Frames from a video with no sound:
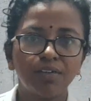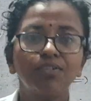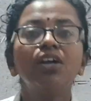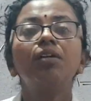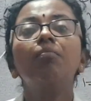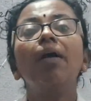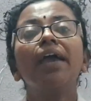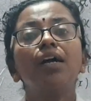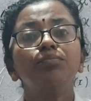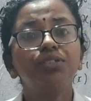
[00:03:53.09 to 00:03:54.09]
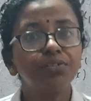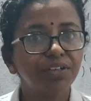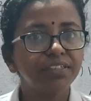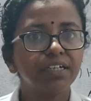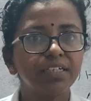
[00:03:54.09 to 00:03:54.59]
graph. By
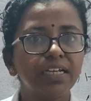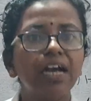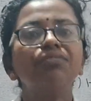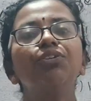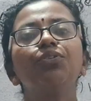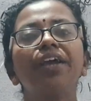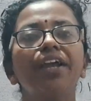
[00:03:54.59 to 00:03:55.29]
observing the graph, you